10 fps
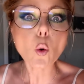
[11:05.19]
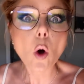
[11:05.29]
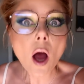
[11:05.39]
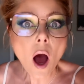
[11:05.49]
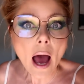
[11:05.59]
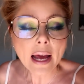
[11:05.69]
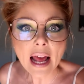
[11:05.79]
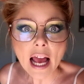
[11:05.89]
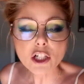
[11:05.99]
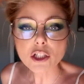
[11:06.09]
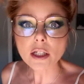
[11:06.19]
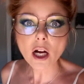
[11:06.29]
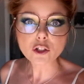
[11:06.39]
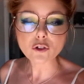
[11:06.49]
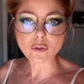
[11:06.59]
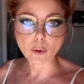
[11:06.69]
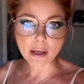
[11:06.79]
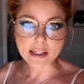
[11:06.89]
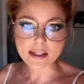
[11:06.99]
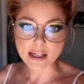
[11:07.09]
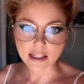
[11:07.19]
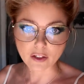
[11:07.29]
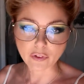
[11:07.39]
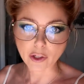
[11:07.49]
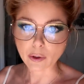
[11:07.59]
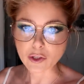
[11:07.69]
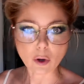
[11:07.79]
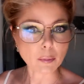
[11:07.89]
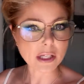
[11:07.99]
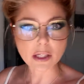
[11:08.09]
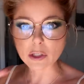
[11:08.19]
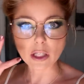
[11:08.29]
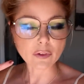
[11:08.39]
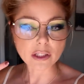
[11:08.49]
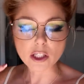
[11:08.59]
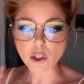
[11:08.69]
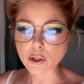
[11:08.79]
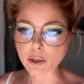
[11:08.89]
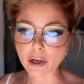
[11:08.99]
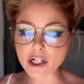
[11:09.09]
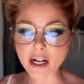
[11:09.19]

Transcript: Ooh, and I actually got to film a second video as well because I was loving this look so much.